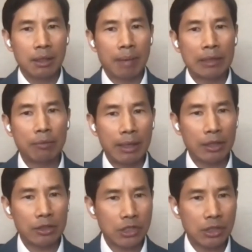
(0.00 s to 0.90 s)
By the way,
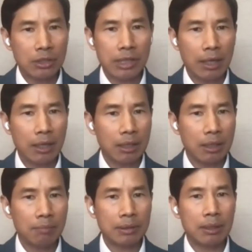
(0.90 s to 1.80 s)
not just in China,
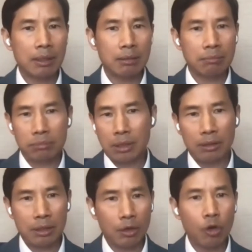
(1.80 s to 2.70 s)
but
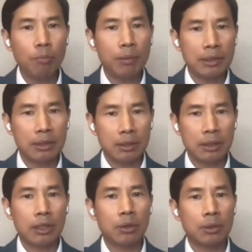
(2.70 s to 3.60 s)
globally,
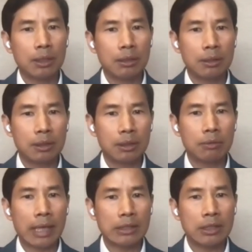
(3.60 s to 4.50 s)
including the
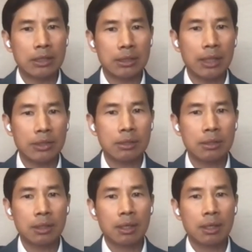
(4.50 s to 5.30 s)
United States.